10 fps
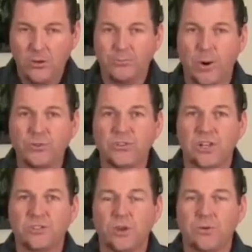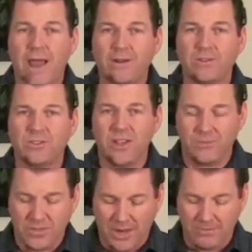both sticks go down at the same
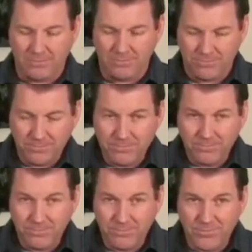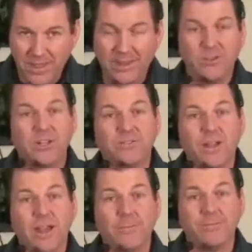time, and you get a
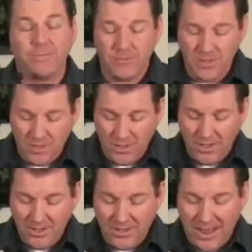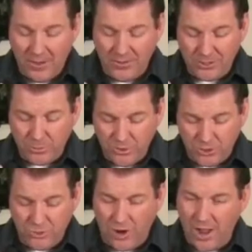flam. Now, this one
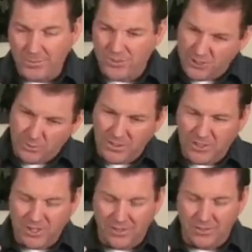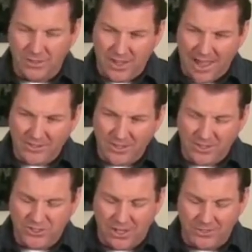just drops. This one the accent
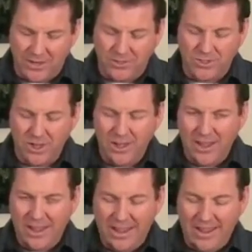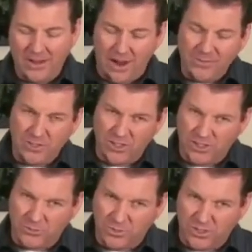accelerates, and obviously
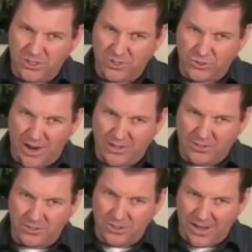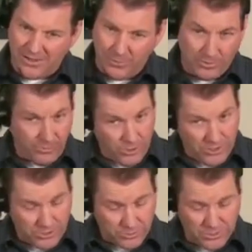this one's going to strike slightly before
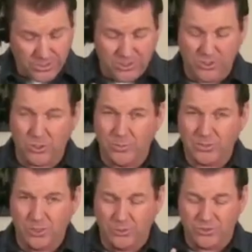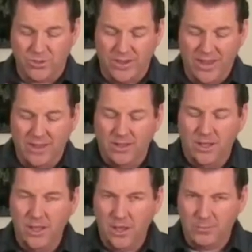this one because it's so much closer to the head.
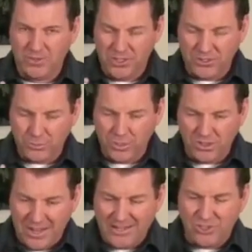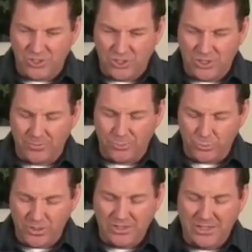But this relationship
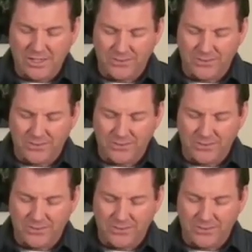really